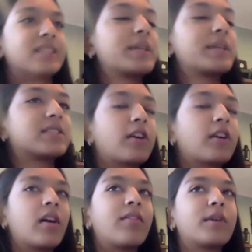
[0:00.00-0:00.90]
So we
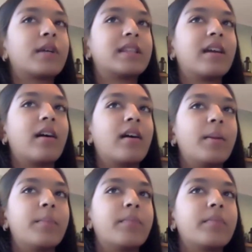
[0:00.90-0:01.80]
started off with
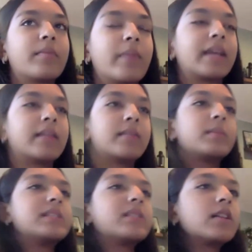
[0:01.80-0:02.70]
like
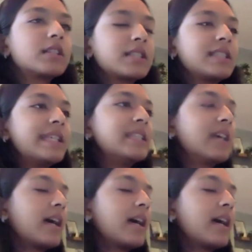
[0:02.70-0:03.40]
these other seeds.